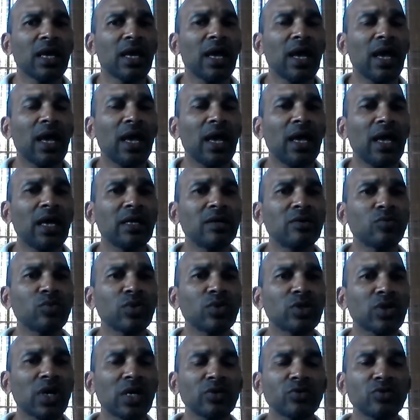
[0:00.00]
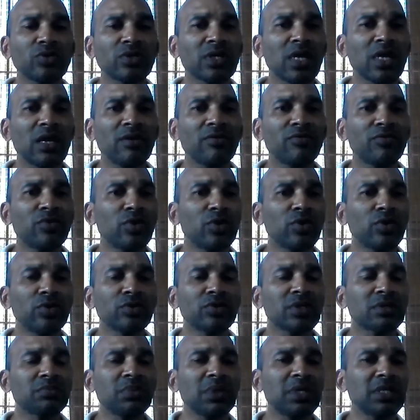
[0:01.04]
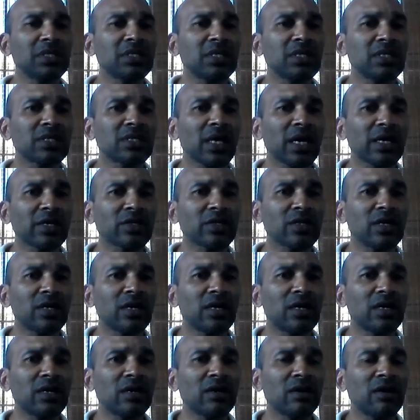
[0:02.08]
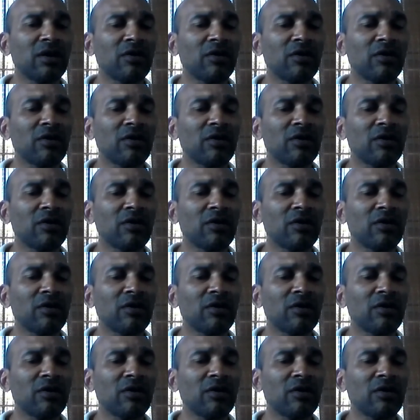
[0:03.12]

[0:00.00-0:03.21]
And we try to save those species that are,